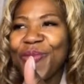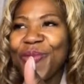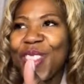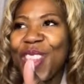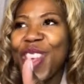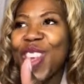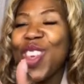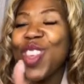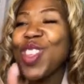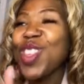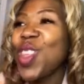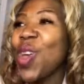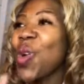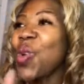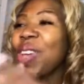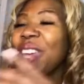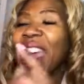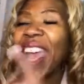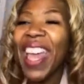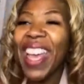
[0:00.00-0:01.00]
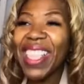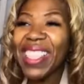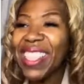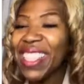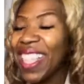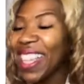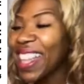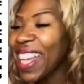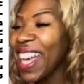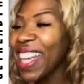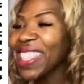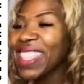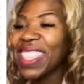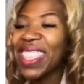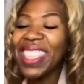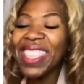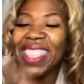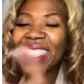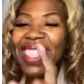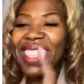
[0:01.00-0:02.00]
So
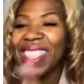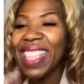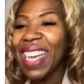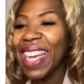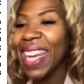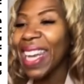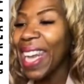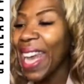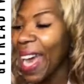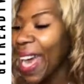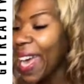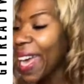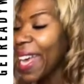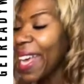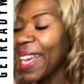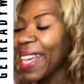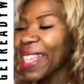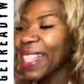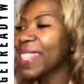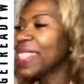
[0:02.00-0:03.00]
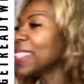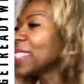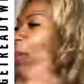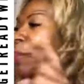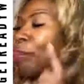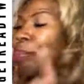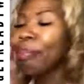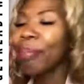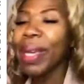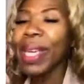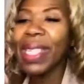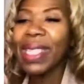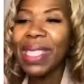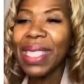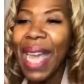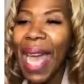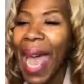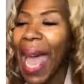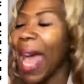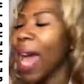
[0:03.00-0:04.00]
cancellations, delays,
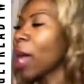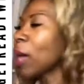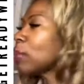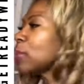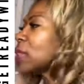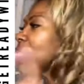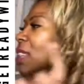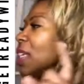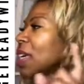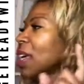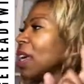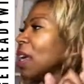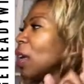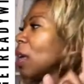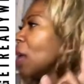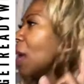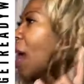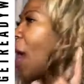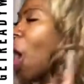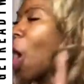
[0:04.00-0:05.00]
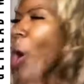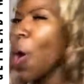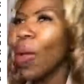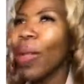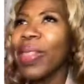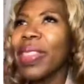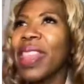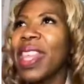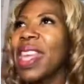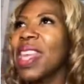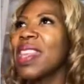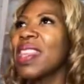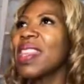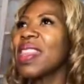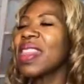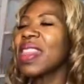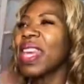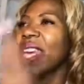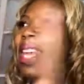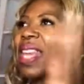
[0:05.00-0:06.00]
mishaps, all these
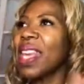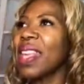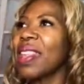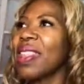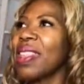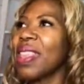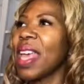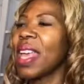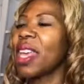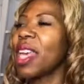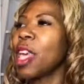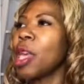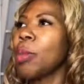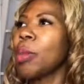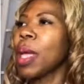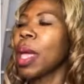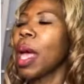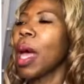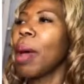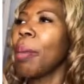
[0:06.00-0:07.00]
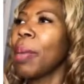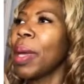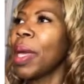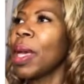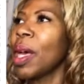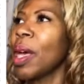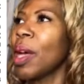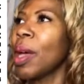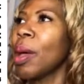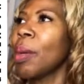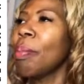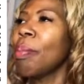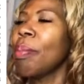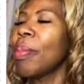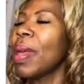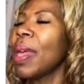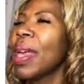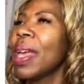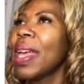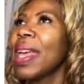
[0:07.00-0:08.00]
things that keep coming up,
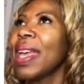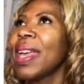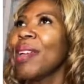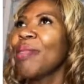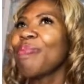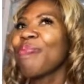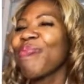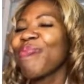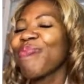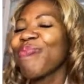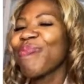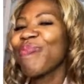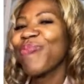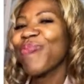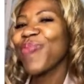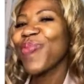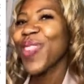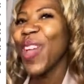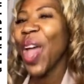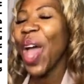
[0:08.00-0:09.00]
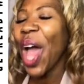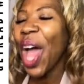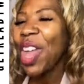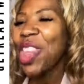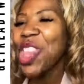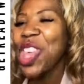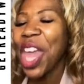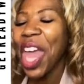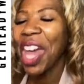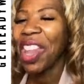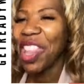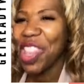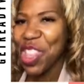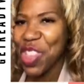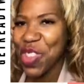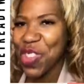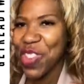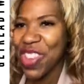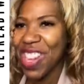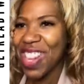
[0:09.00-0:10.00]
I challenge
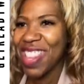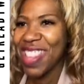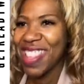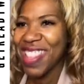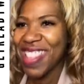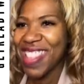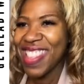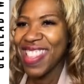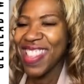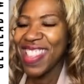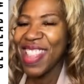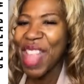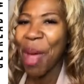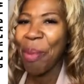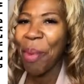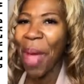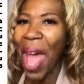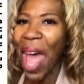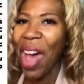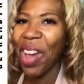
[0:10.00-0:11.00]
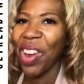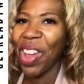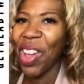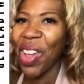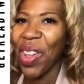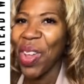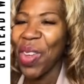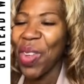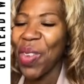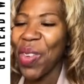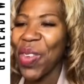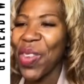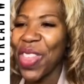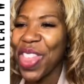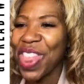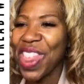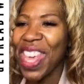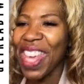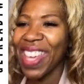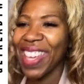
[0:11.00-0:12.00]
you to step out of
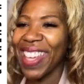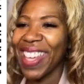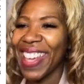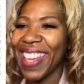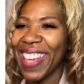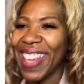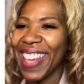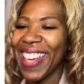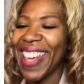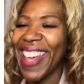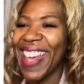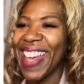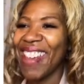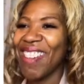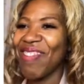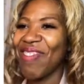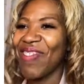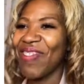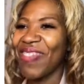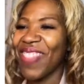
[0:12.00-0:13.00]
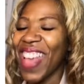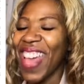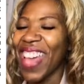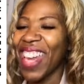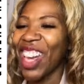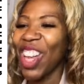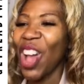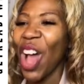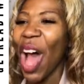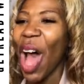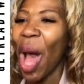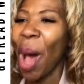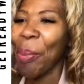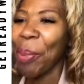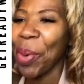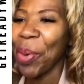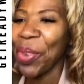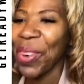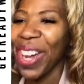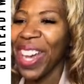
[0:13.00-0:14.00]
thinking and
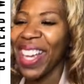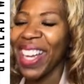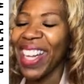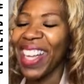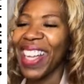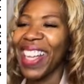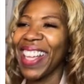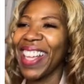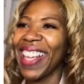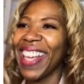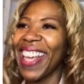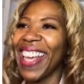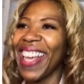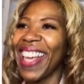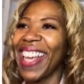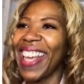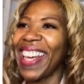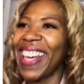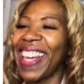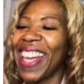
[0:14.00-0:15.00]
operating and